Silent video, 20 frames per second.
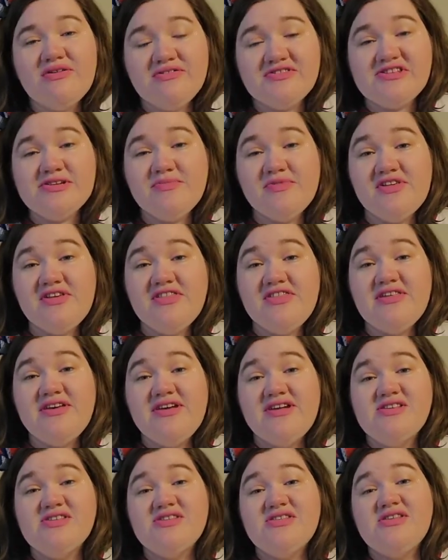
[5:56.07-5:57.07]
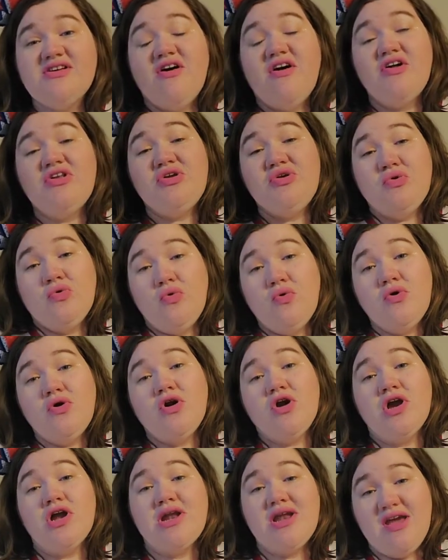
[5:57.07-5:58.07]
some of the things on
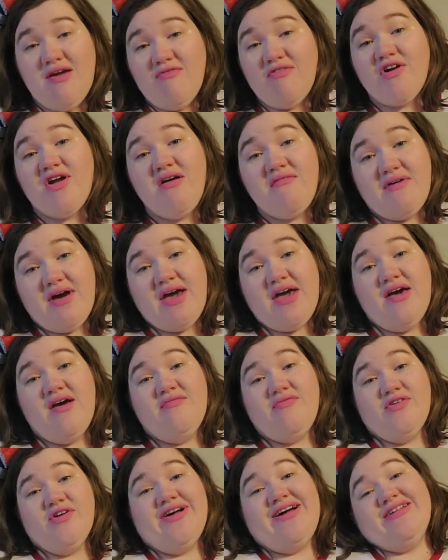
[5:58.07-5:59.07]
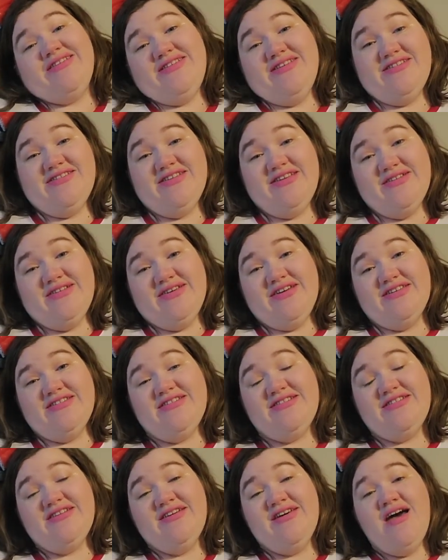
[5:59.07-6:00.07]
your Never Have I Ever at Disney
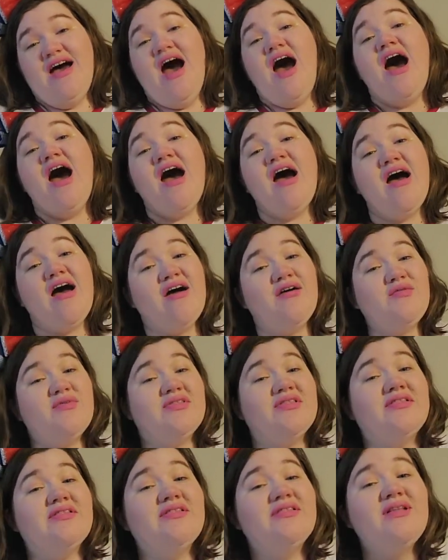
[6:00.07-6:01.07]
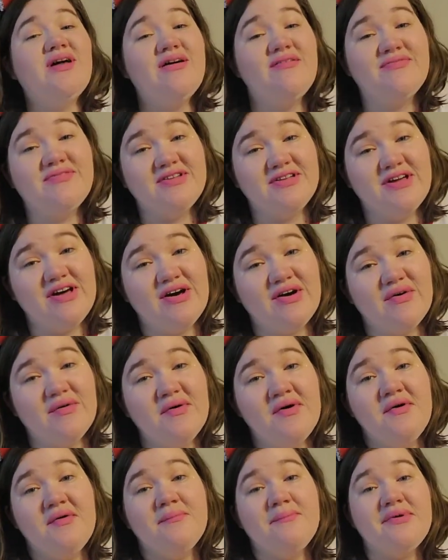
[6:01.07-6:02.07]
list? I would love to know,
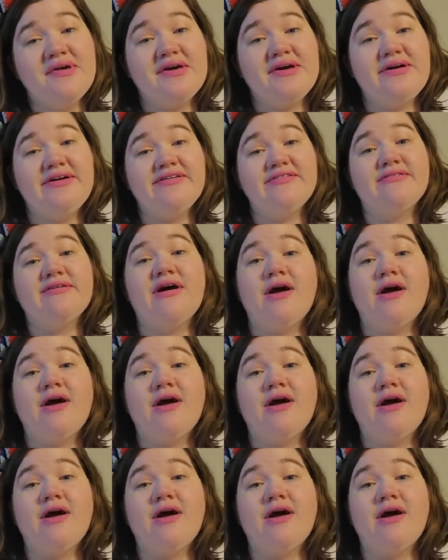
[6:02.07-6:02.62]
because I